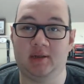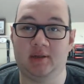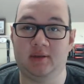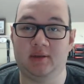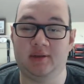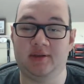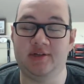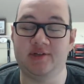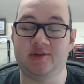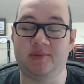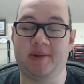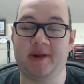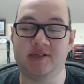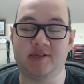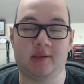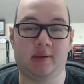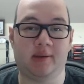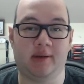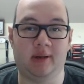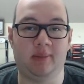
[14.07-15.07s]
these are
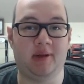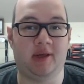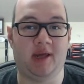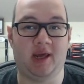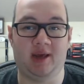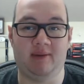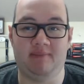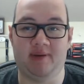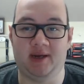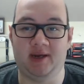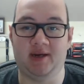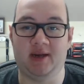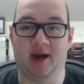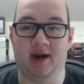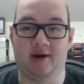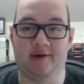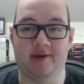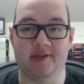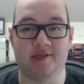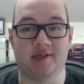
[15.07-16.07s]
basically going to be campaign
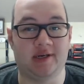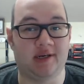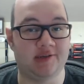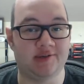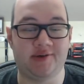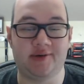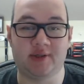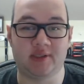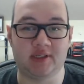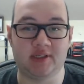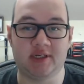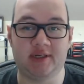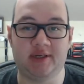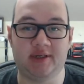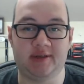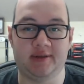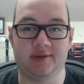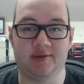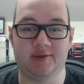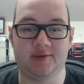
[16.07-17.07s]
diaries. And as you can
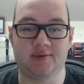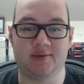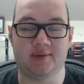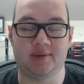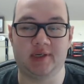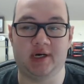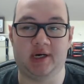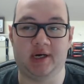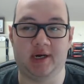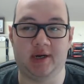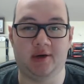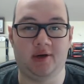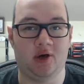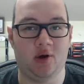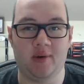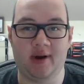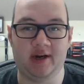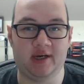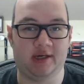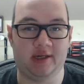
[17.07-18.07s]
see, it's
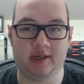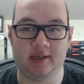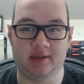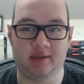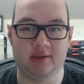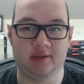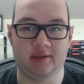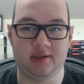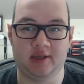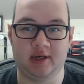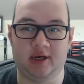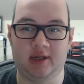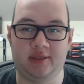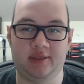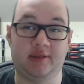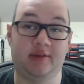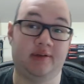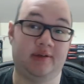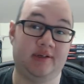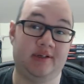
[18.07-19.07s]
no editing
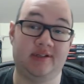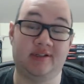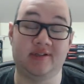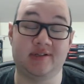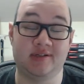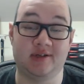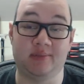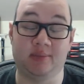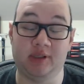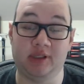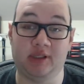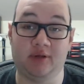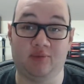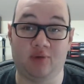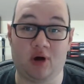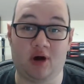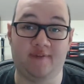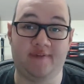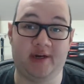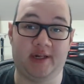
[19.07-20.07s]
done. It's completely
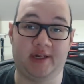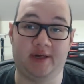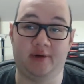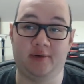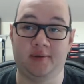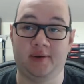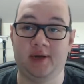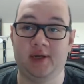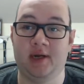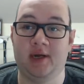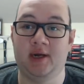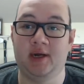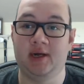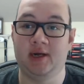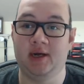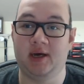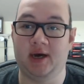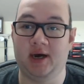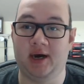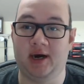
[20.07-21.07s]
raw video
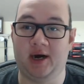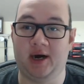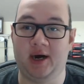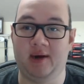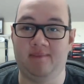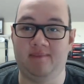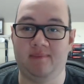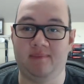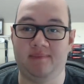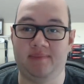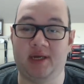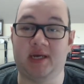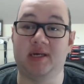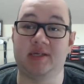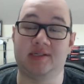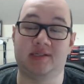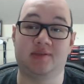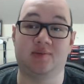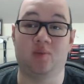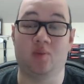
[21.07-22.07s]

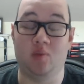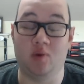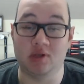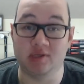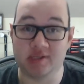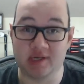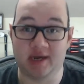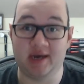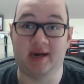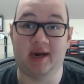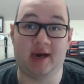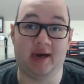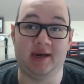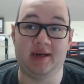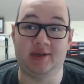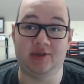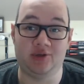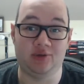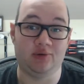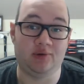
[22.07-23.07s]
because, once again,
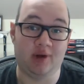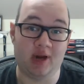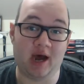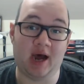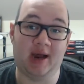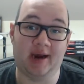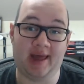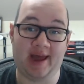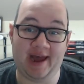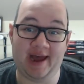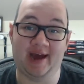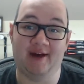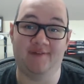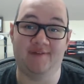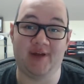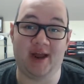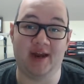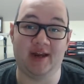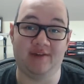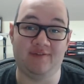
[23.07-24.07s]
I do not
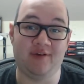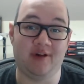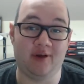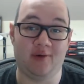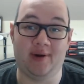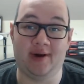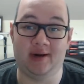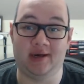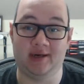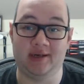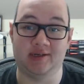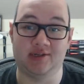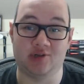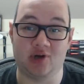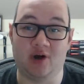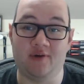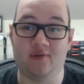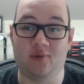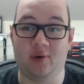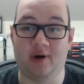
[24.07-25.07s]
have any video editing
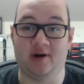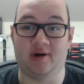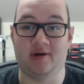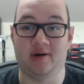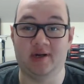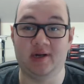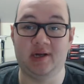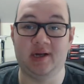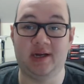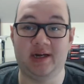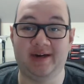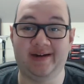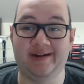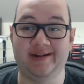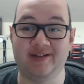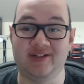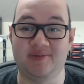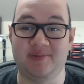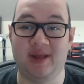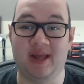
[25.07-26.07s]
software
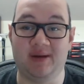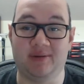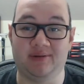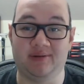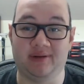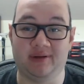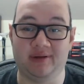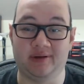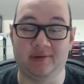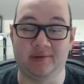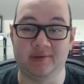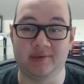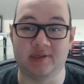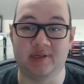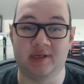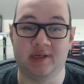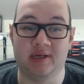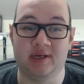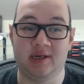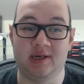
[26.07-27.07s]
to be able to use.
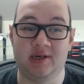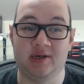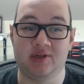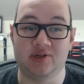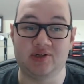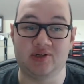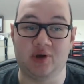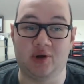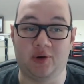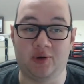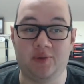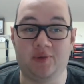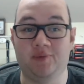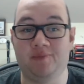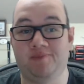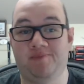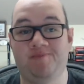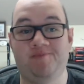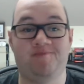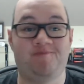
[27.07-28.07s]
So,
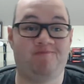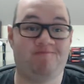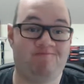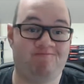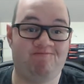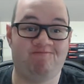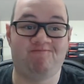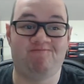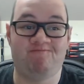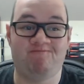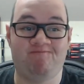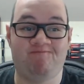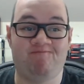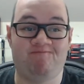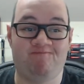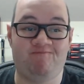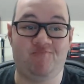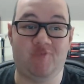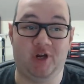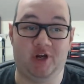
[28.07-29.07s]

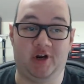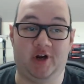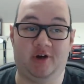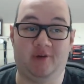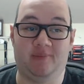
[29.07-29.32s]
there's